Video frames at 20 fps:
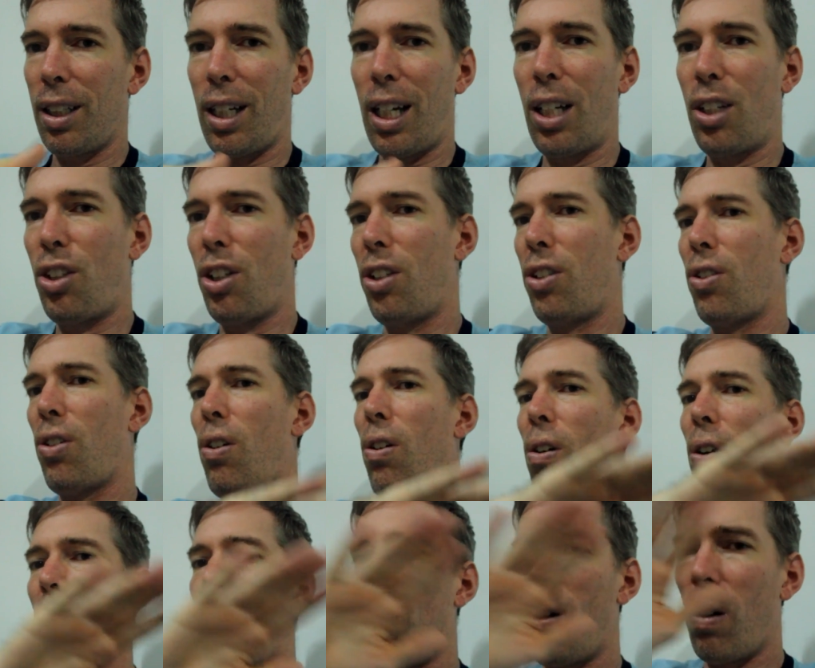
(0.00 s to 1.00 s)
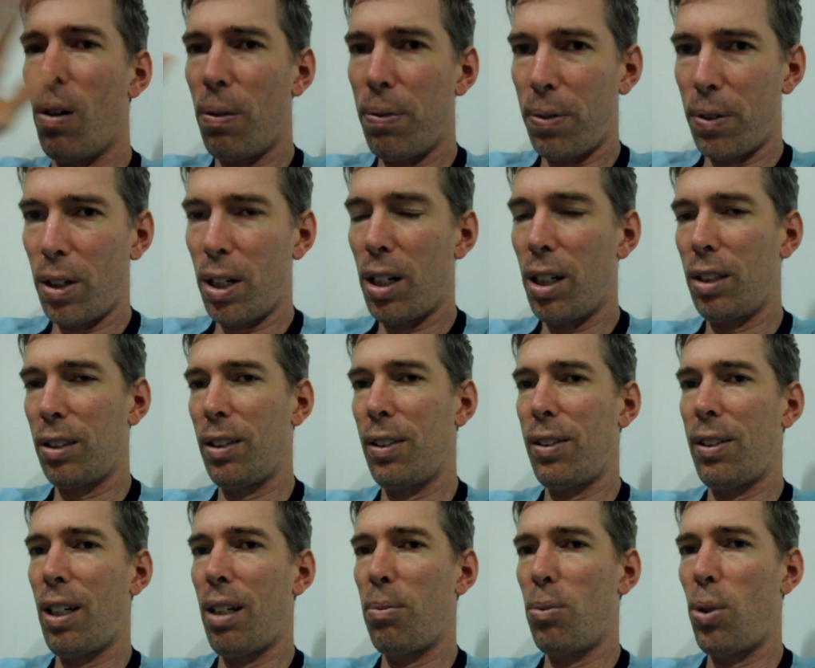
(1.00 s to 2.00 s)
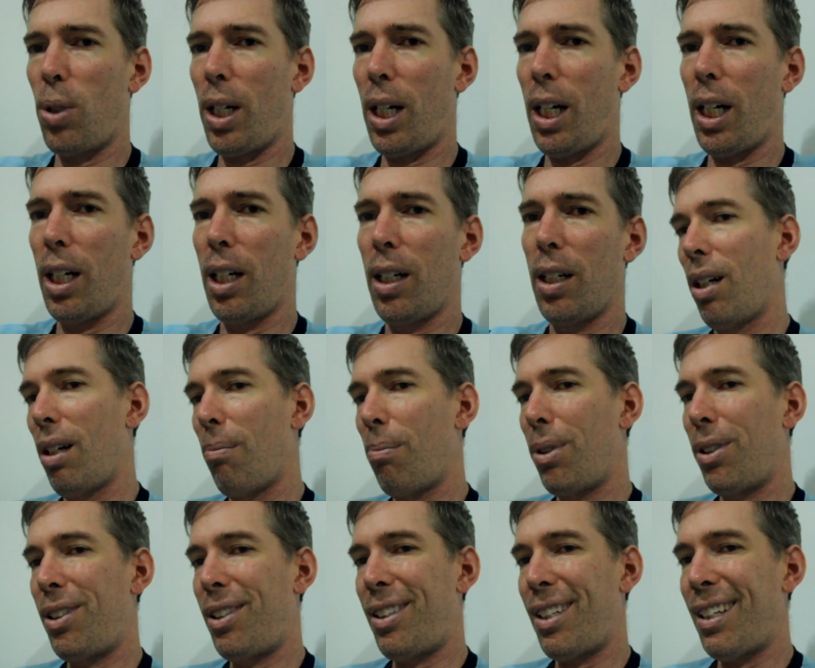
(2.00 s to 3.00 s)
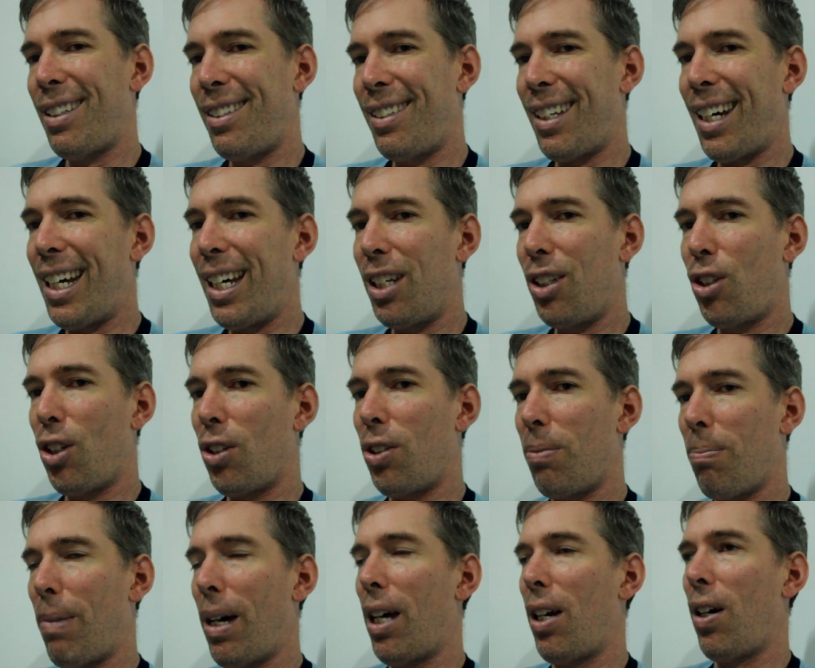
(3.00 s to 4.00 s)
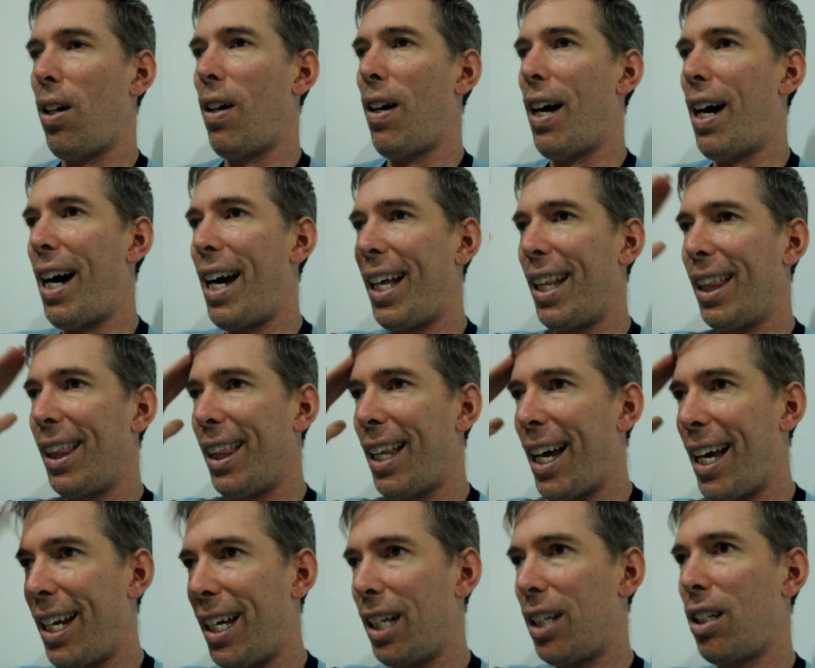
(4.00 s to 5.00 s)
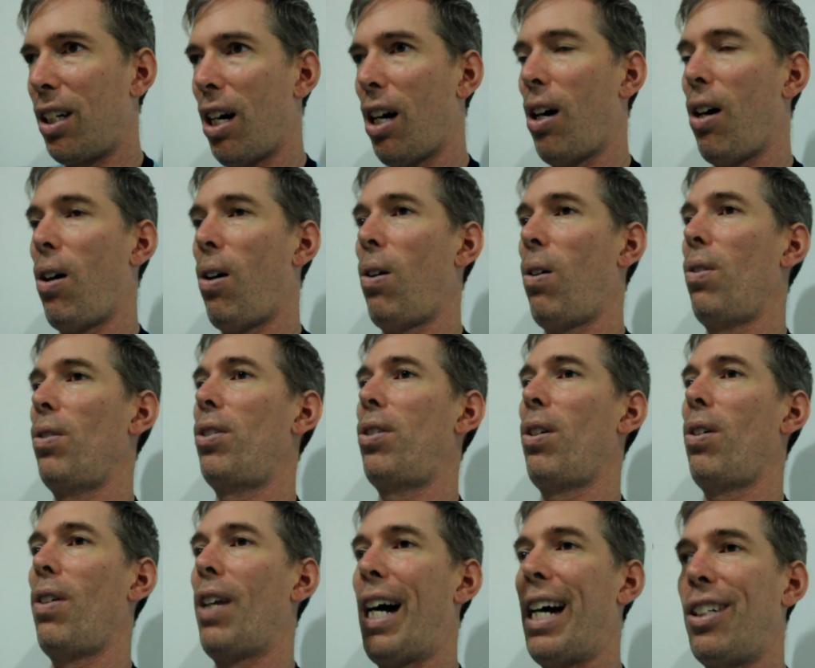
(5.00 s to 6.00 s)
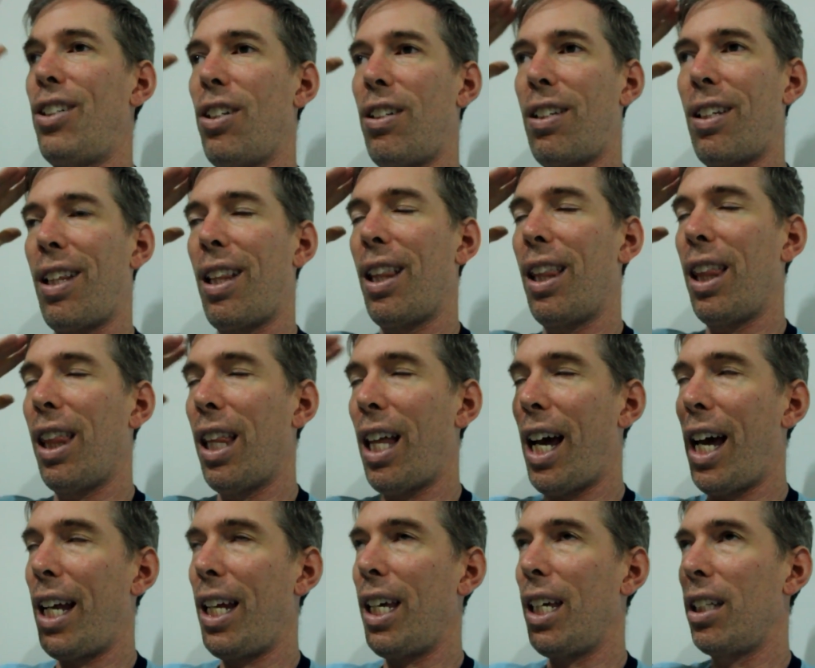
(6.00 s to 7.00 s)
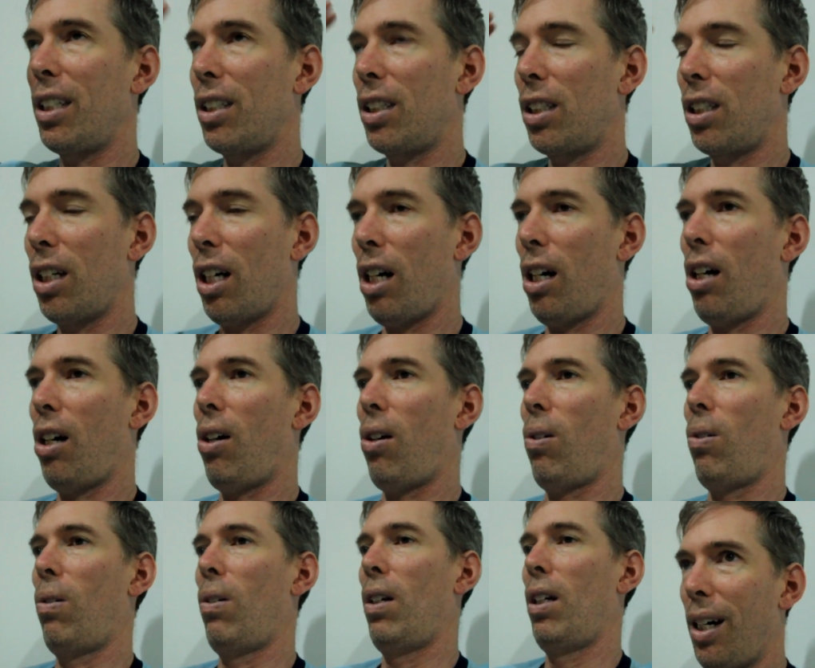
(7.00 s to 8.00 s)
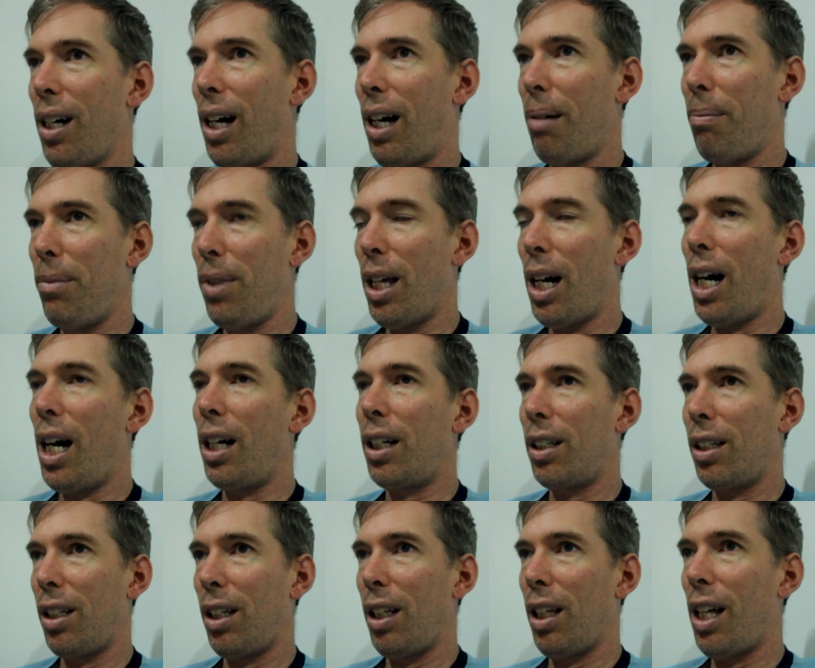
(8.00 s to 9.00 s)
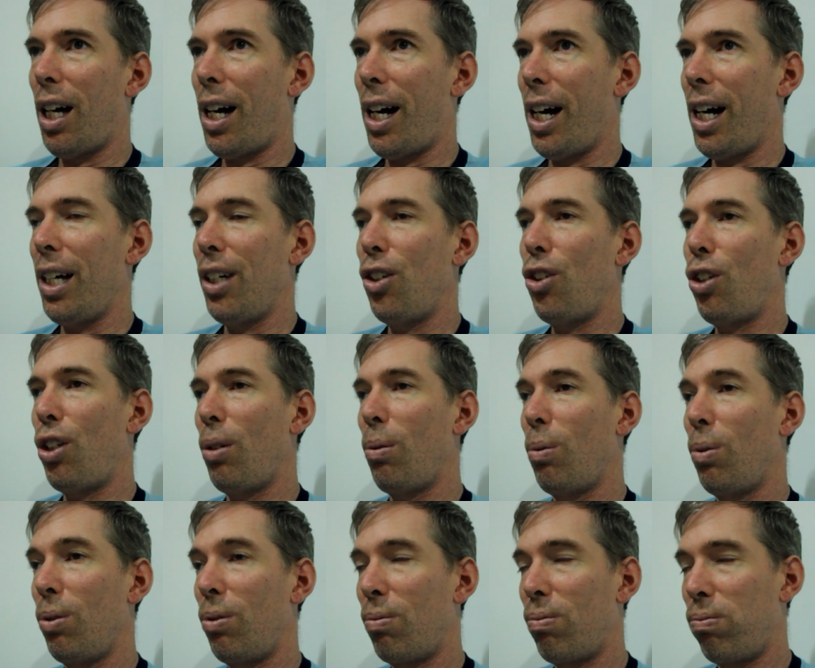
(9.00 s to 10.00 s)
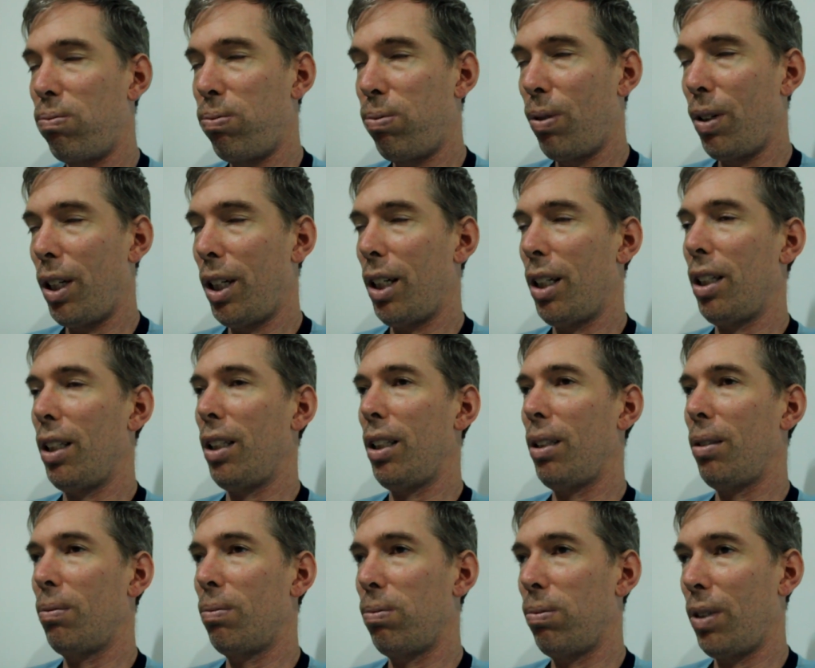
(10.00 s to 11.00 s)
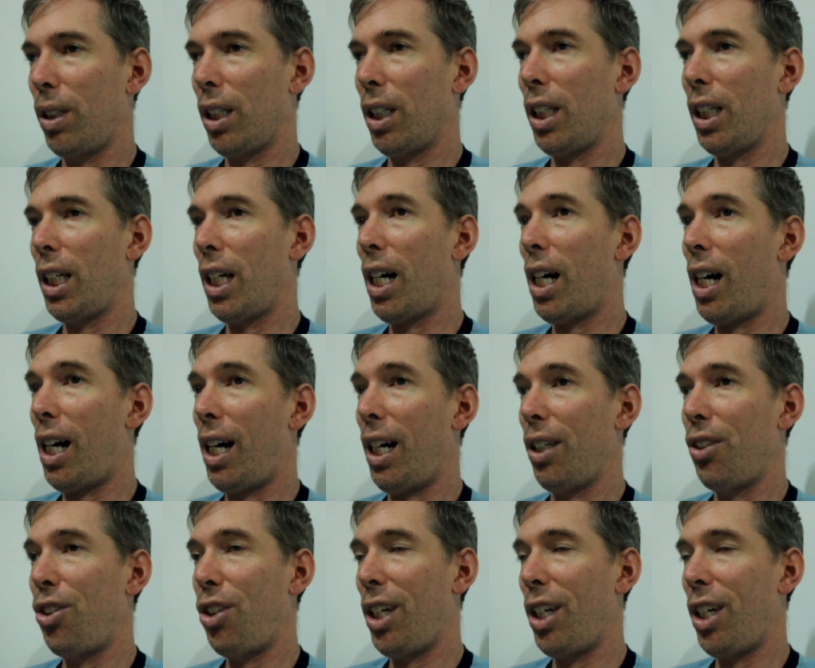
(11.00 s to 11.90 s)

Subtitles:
And she saw all Farang the same way. But since I had just met her, I let it go. Dude, I just let it go. I'm not gonna lie, she was really, really hot.